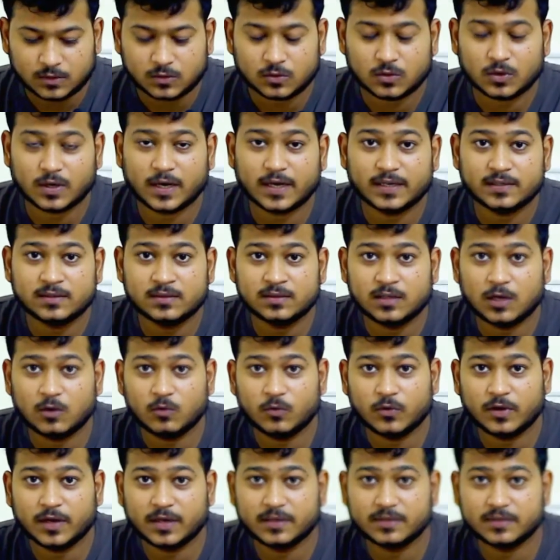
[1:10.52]
So guys, now
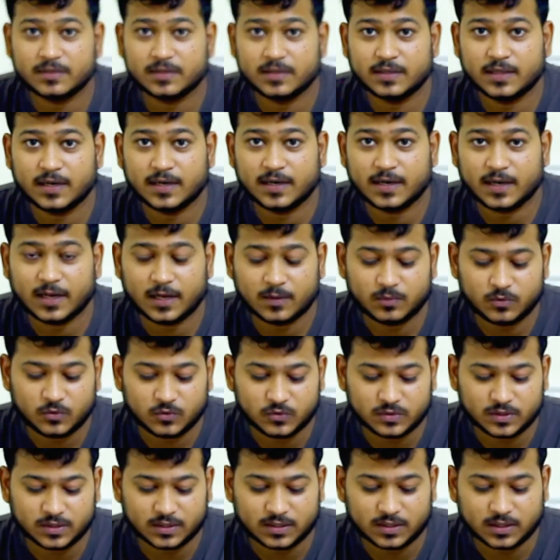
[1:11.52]
you can see that I am
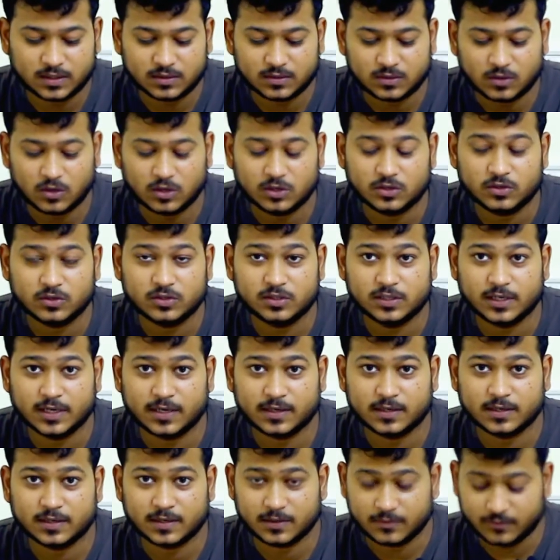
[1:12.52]
using this audio
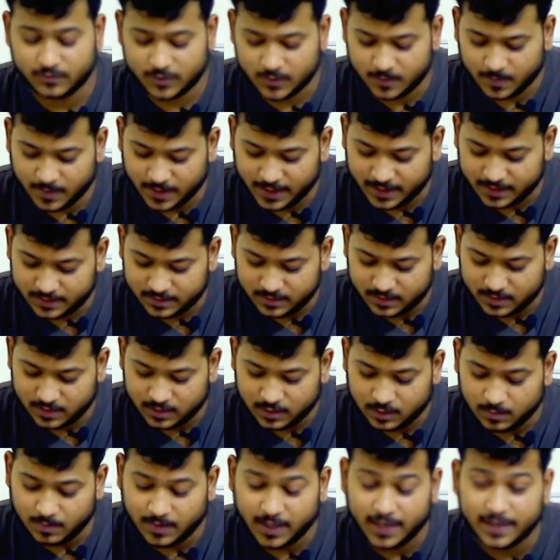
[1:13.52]
jack with my
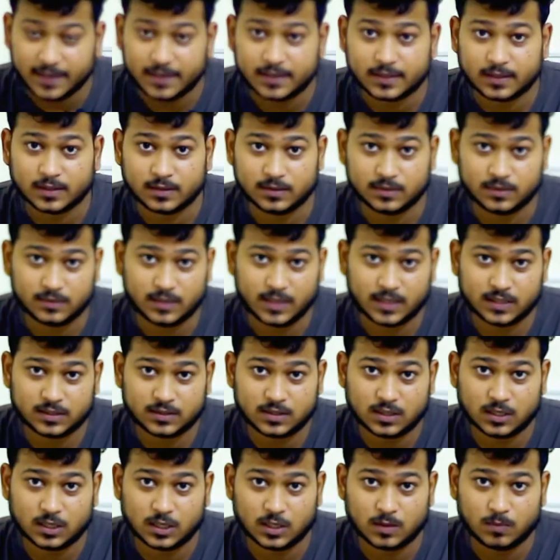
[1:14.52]
external mic,
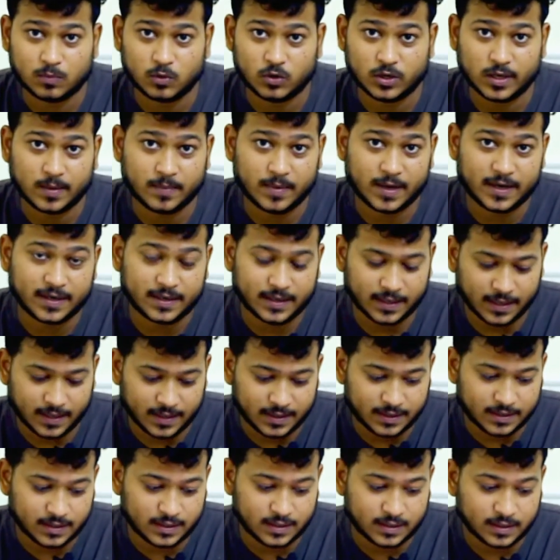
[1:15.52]
external Boya mic,
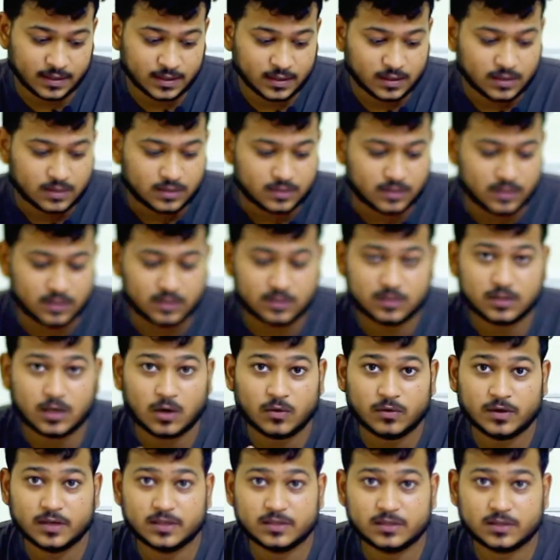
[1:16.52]
and the
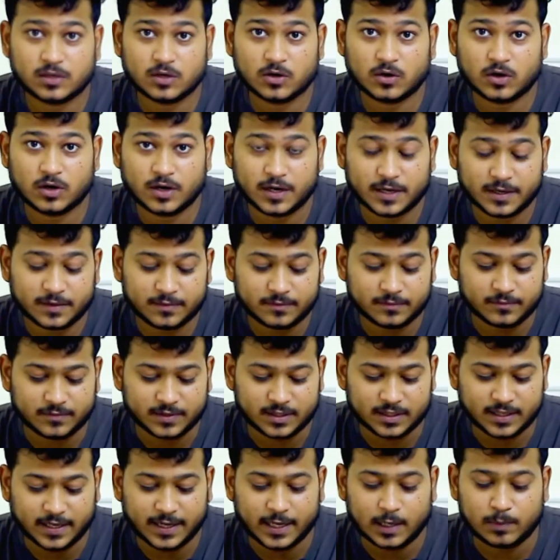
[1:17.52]
sound is recording
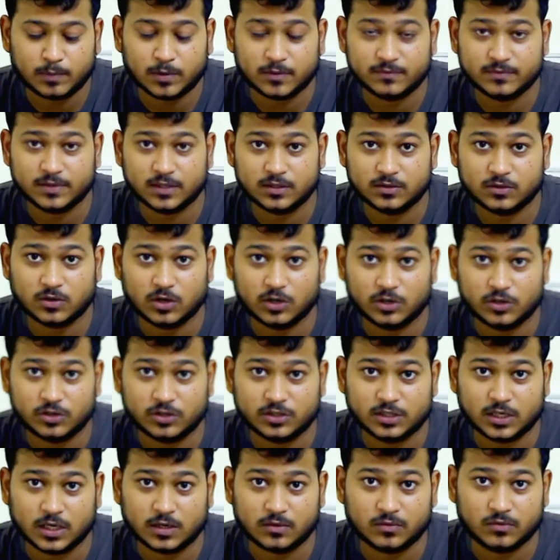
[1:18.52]
with the help of this audio
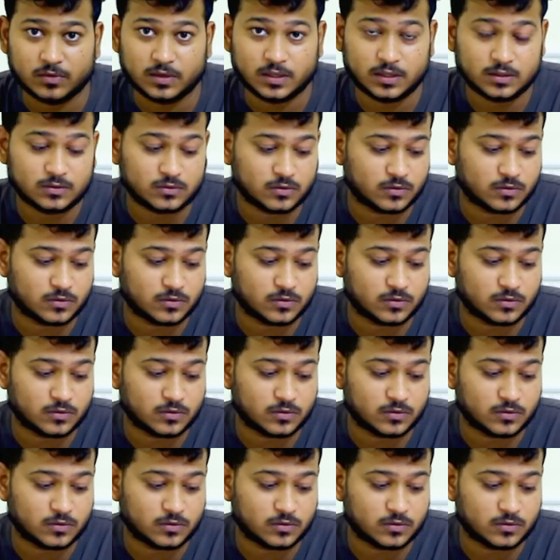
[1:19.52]
jack only.